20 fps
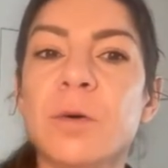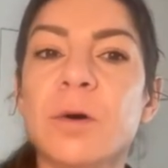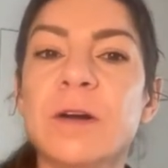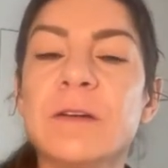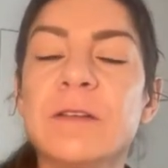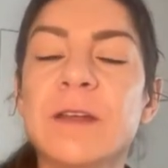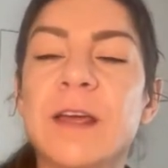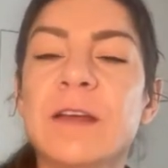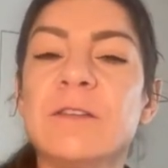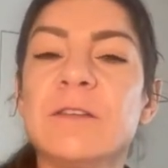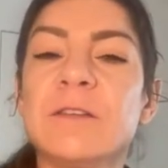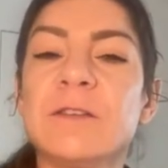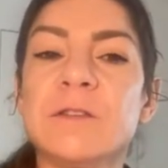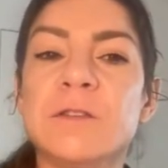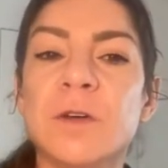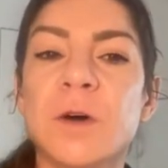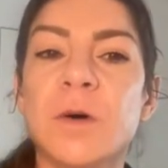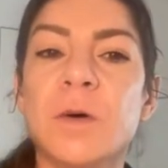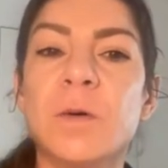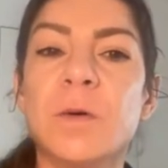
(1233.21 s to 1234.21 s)
or it takes
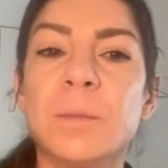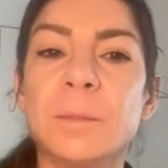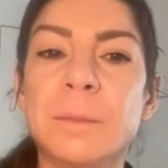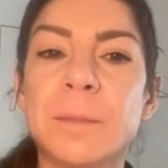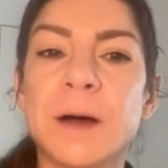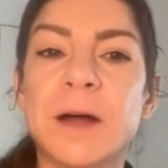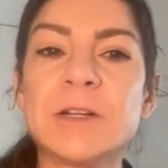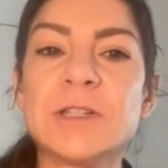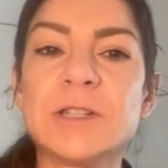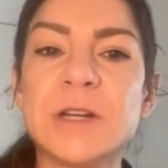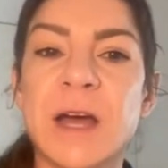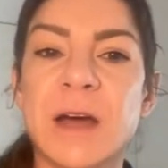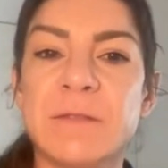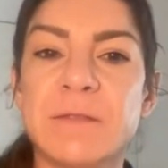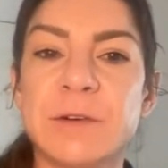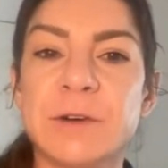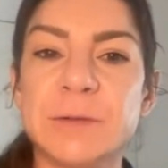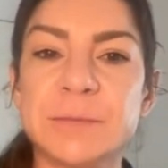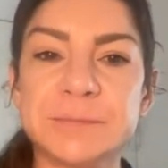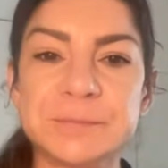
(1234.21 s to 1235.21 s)
so much
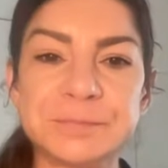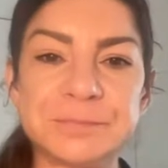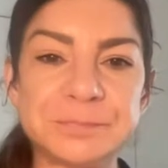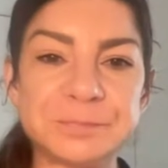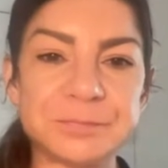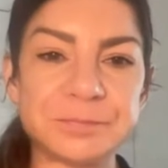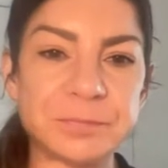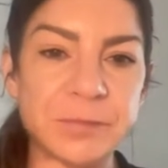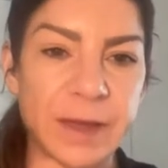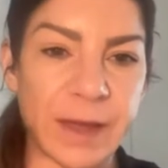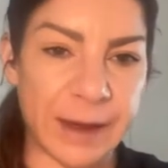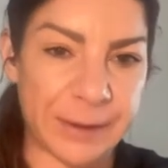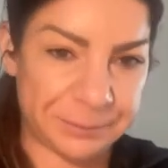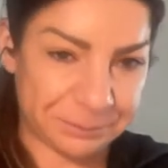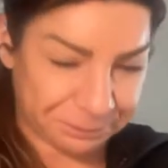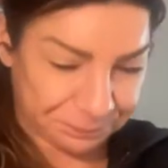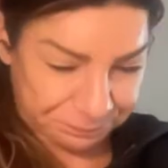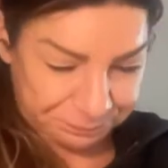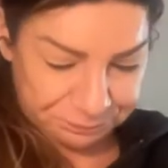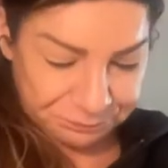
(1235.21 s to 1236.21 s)
effort. Okay.